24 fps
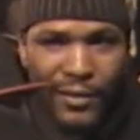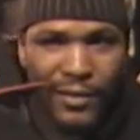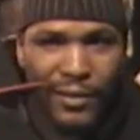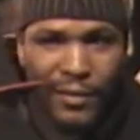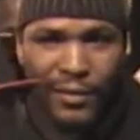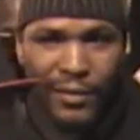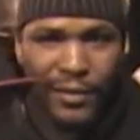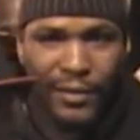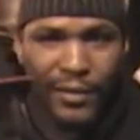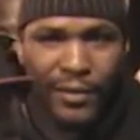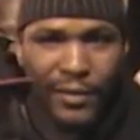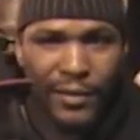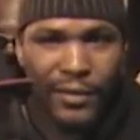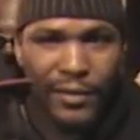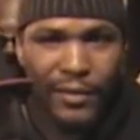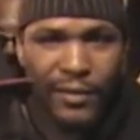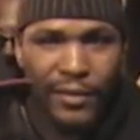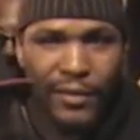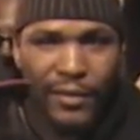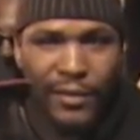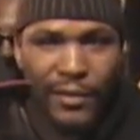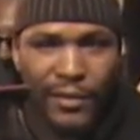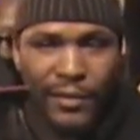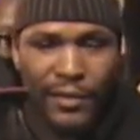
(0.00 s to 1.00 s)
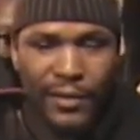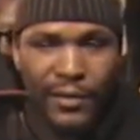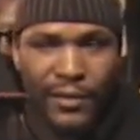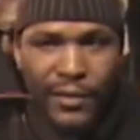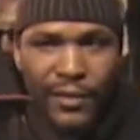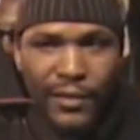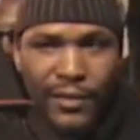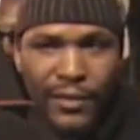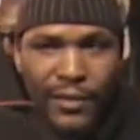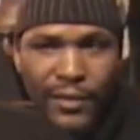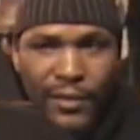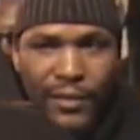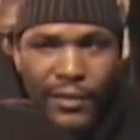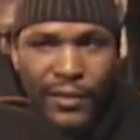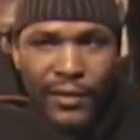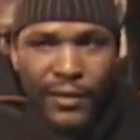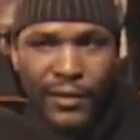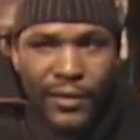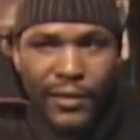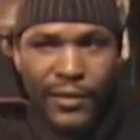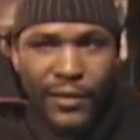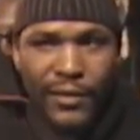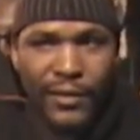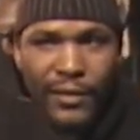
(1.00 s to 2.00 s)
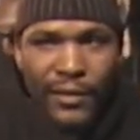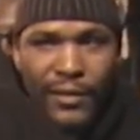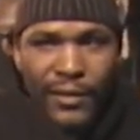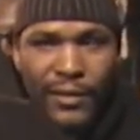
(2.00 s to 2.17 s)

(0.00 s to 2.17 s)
(silent)